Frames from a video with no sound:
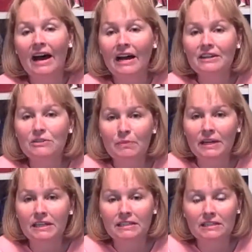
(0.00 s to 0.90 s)
I
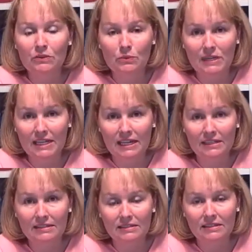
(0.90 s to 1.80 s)
spent the
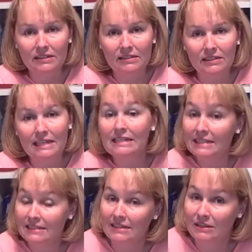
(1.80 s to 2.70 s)
weekend in
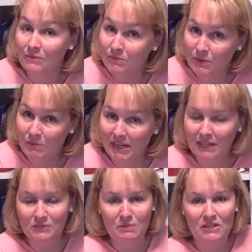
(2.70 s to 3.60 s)
Disney with my
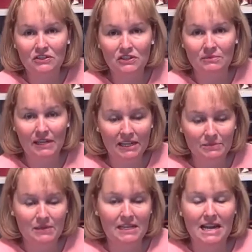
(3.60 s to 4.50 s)
husband, just my
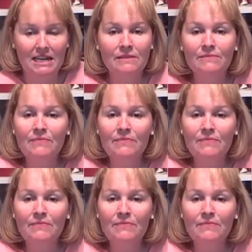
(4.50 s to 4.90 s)
husband and I,